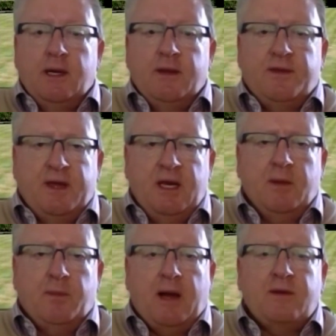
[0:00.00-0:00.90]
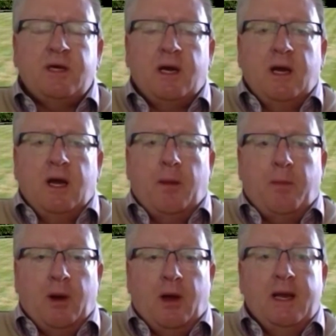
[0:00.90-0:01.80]
think about
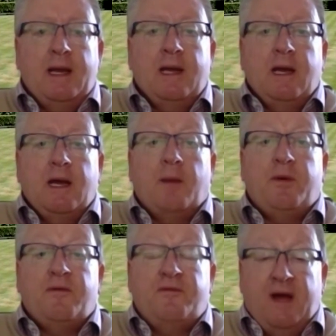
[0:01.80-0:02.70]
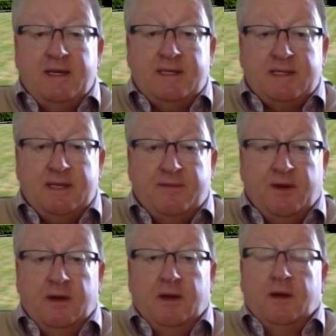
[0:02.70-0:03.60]
applying a preventative
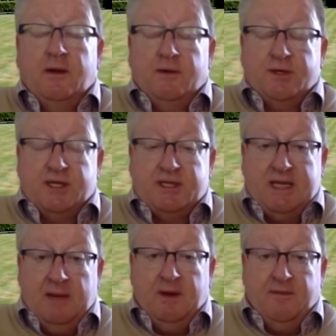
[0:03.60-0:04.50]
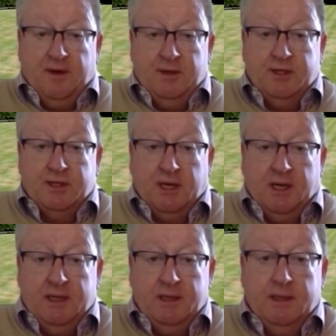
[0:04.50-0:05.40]
systemic
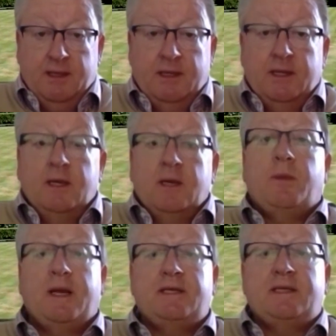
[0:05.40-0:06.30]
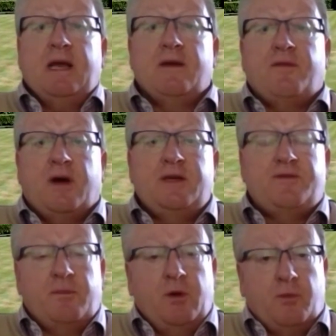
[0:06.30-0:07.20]
fungicide. Please take advice
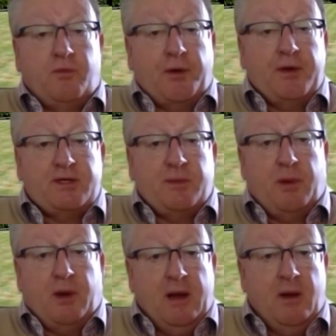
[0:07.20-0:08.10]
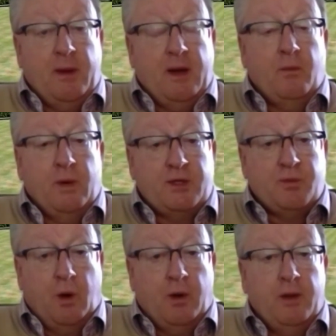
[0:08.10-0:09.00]
from your product supplier about which
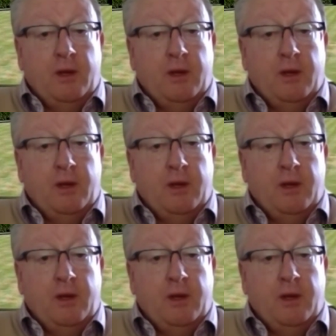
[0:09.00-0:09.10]
one.